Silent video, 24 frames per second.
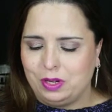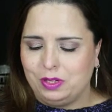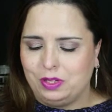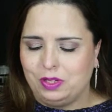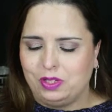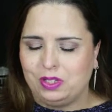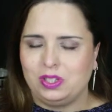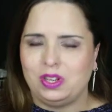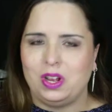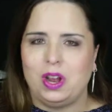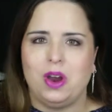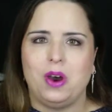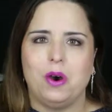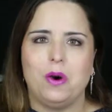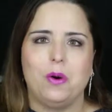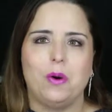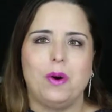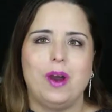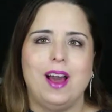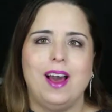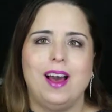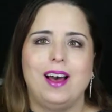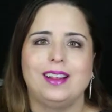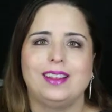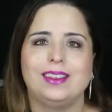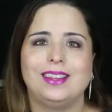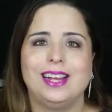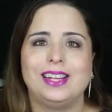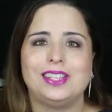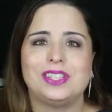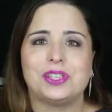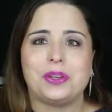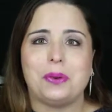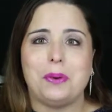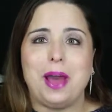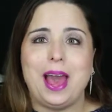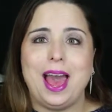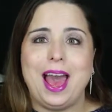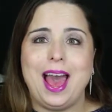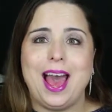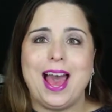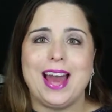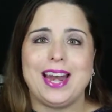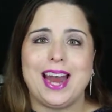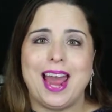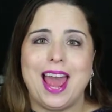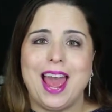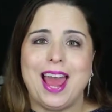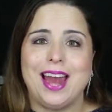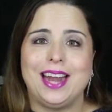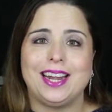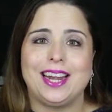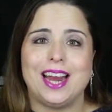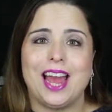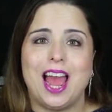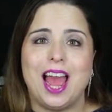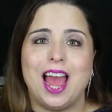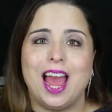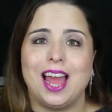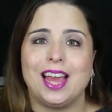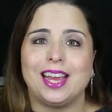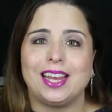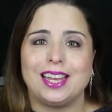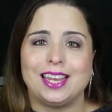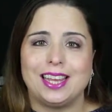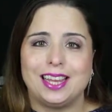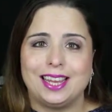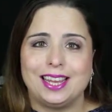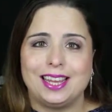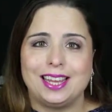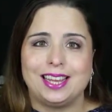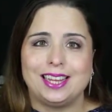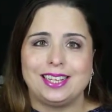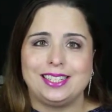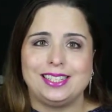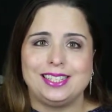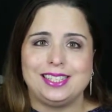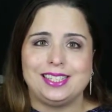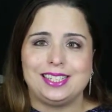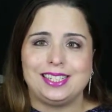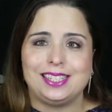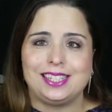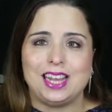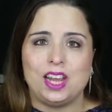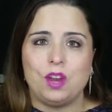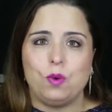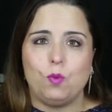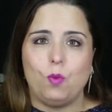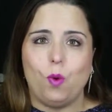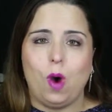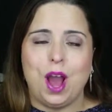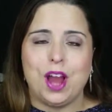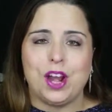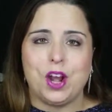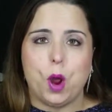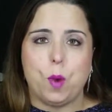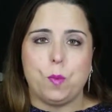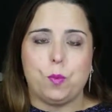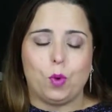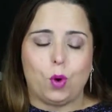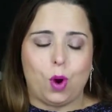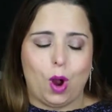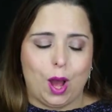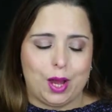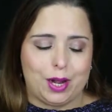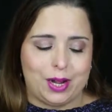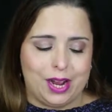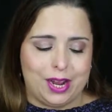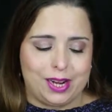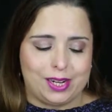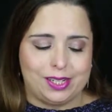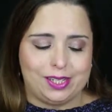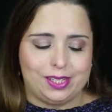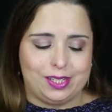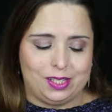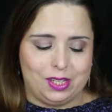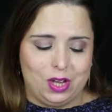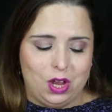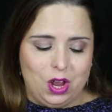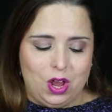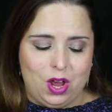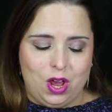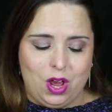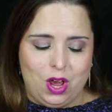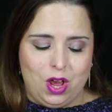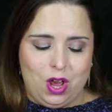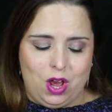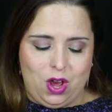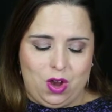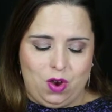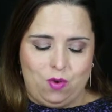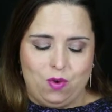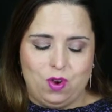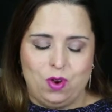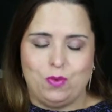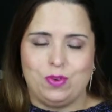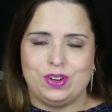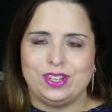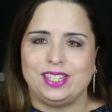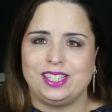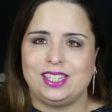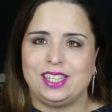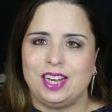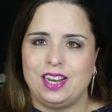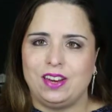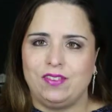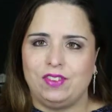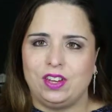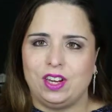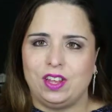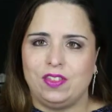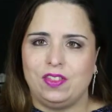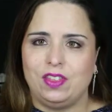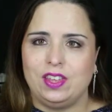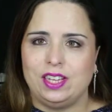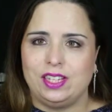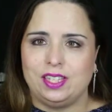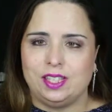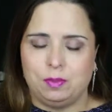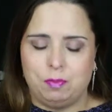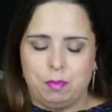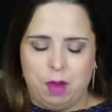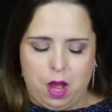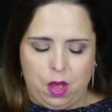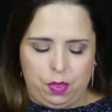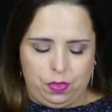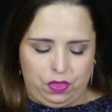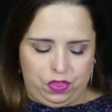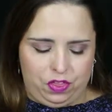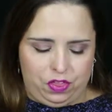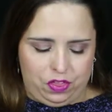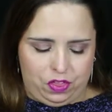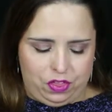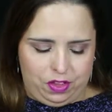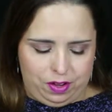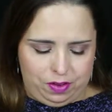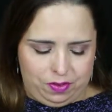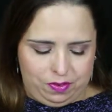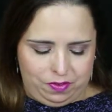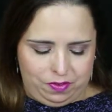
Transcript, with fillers: So let's go ahead and see what products we received this month.